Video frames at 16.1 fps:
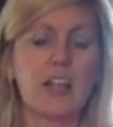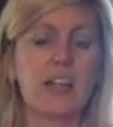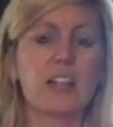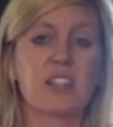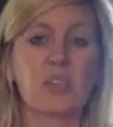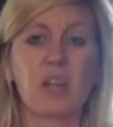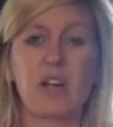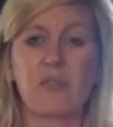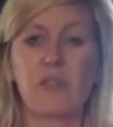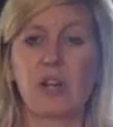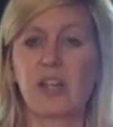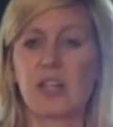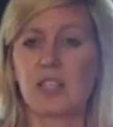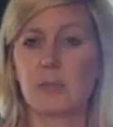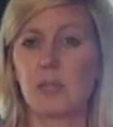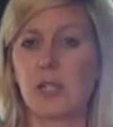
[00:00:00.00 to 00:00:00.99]
and it's great for
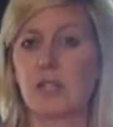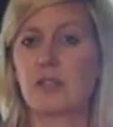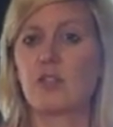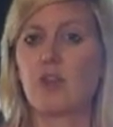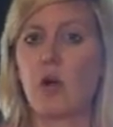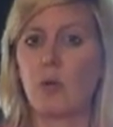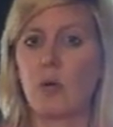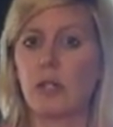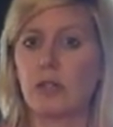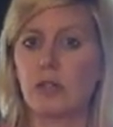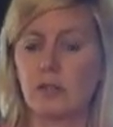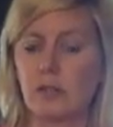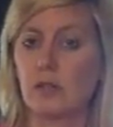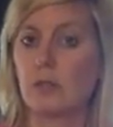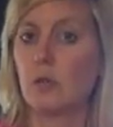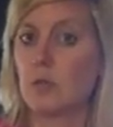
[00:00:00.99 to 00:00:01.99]
kids because no one
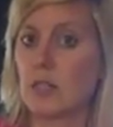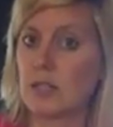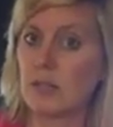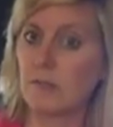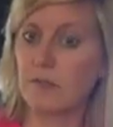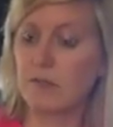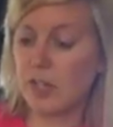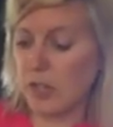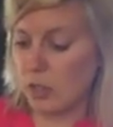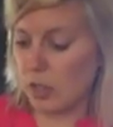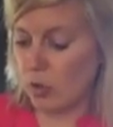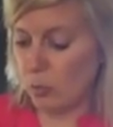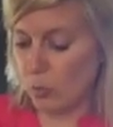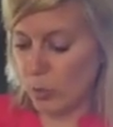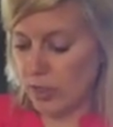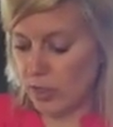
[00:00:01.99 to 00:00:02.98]
loses a finger
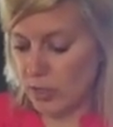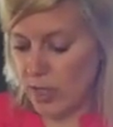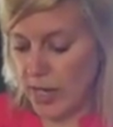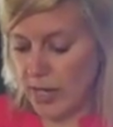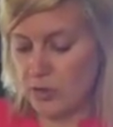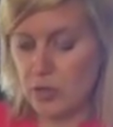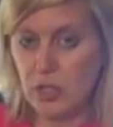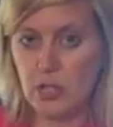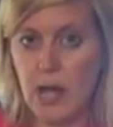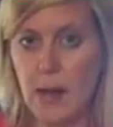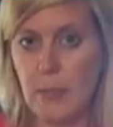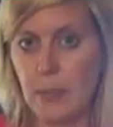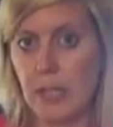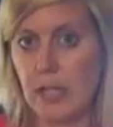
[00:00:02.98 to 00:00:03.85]
when you're actually chopping